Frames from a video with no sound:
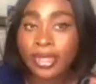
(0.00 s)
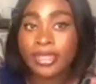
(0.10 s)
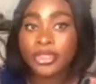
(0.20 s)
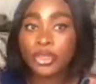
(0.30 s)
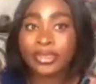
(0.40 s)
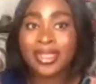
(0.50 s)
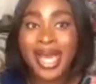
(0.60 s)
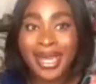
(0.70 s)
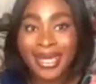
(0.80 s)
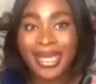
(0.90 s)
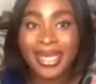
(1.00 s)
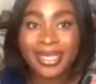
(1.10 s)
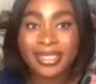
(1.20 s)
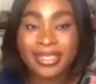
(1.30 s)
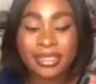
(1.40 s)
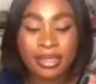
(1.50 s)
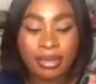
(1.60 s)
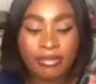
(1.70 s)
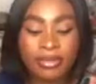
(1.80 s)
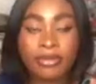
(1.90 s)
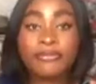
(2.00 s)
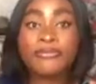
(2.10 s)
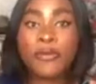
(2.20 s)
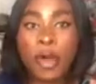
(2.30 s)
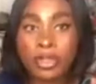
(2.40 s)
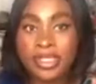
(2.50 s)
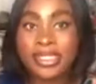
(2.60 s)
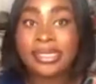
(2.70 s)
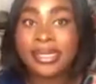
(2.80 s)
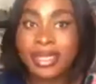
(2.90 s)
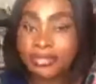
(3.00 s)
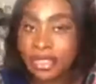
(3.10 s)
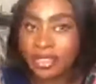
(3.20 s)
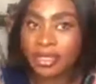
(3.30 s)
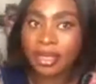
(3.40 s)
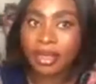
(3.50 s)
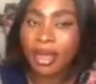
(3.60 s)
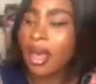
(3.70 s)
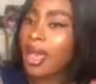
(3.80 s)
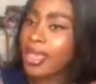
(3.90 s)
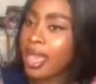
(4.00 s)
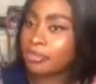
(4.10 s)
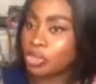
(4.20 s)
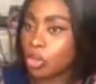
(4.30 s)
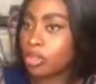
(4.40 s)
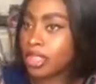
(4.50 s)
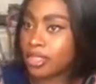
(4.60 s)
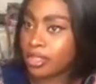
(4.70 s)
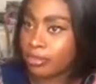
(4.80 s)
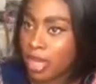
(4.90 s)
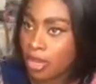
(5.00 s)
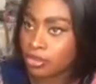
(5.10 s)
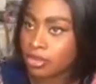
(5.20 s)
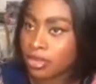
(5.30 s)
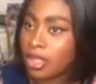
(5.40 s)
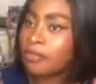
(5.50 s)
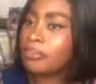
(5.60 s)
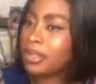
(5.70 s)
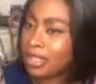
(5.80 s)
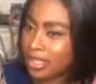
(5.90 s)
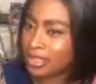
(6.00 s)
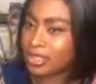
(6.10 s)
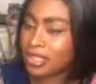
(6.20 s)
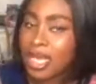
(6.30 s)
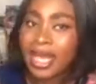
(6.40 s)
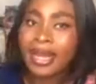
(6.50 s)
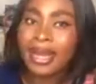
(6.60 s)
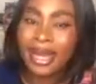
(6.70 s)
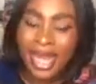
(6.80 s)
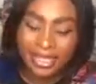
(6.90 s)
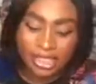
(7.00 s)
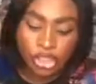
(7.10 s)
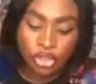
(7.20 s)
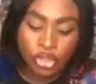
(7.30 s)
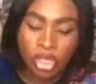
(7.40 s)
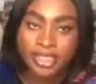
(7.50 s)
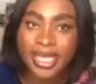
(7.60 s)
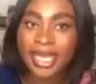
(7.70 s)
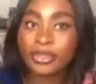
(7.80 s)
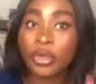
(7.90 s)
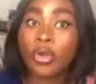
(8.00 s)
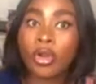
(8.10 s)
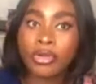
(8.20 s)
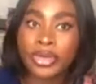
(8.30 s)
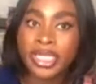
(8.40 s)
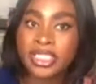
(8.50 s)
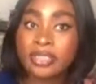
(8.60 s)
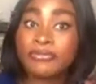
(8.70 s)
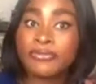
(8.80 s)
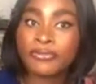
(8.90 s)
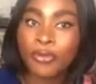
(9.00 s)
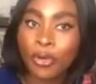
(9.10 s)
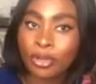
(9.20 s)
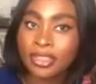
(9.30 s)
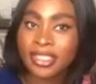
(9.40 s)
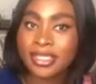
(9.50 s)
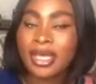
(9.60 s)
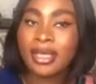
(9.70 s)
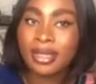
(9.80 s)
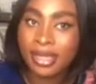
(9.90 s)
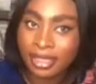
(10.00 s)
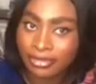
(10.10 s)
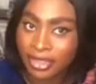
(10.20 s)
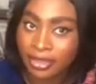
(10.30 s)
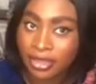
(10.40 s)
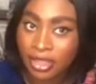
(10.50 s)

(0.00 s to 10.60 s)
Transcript: So that is the false living I am talking about. Please, let's not encourage false living.